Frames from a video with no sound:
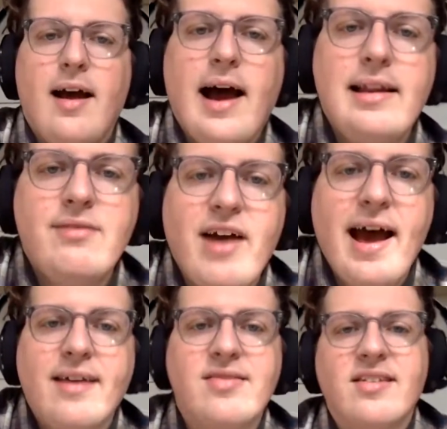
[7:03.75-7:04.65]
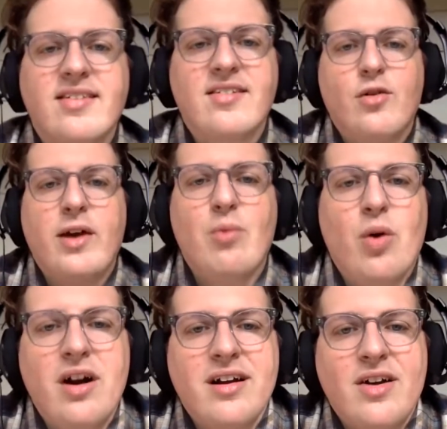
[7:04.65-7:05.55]
Eilif asks, great
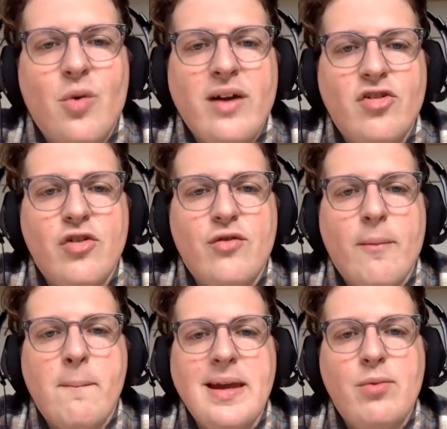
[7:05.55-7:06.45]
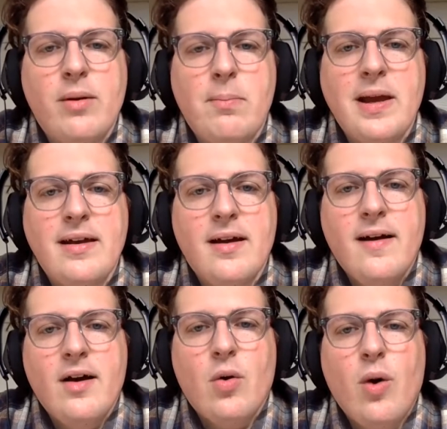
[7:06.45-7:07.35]
work. A question from me would be,
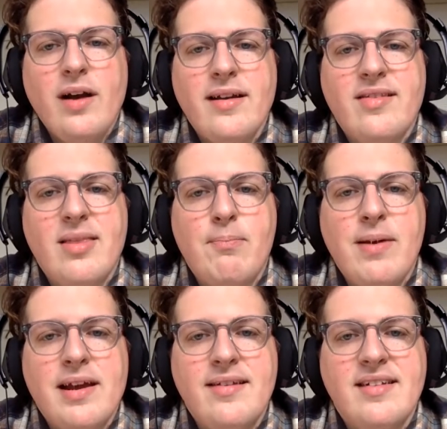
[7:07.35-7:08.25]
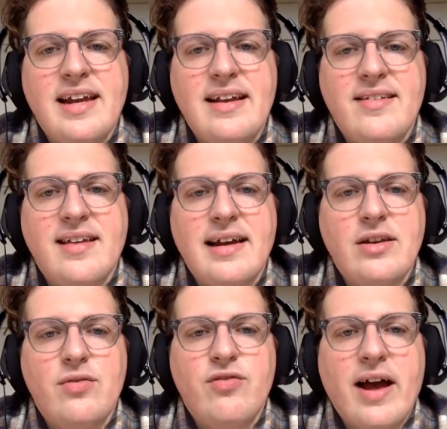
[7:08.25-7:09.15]
what is the biggest
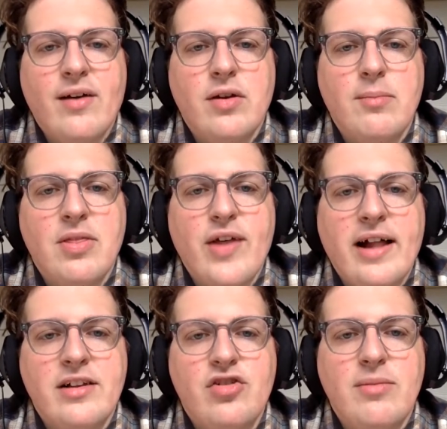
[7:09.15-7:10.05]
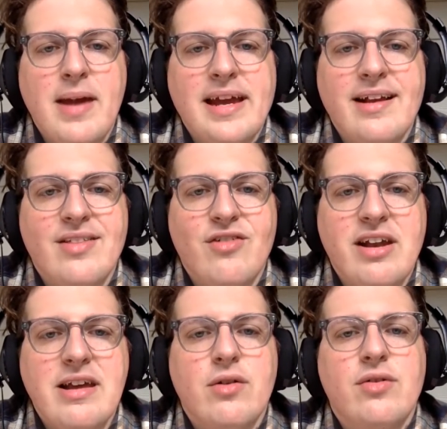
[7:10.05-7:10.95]
insight you've found in mythology making the
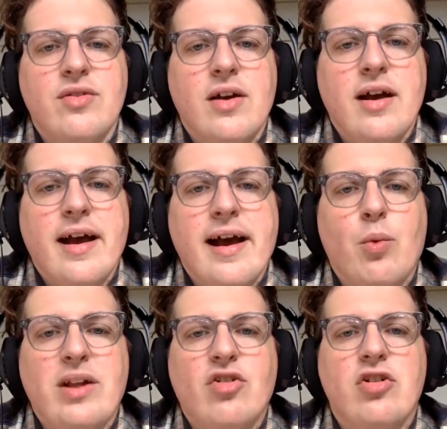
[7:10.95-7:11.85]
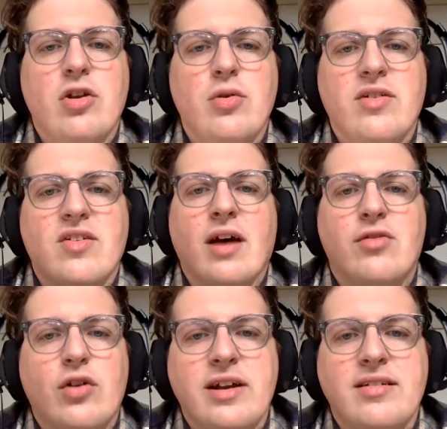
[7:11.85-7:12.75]
videos? Which new
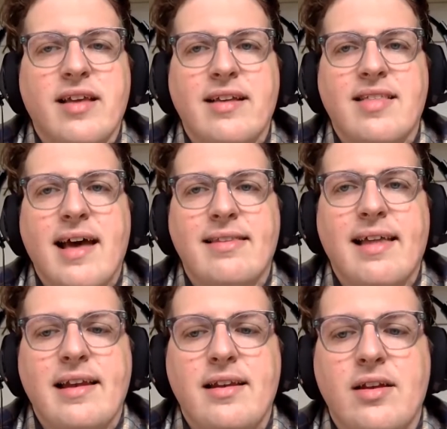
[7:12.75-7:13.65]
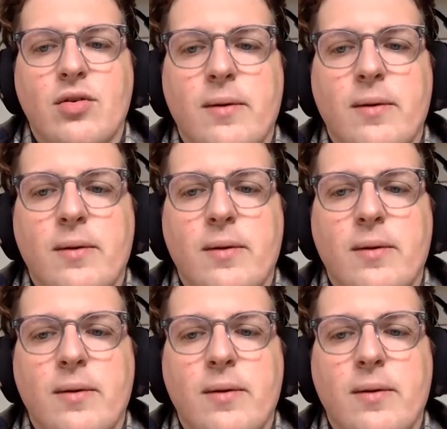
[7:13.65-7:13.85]
discoveries has that led to?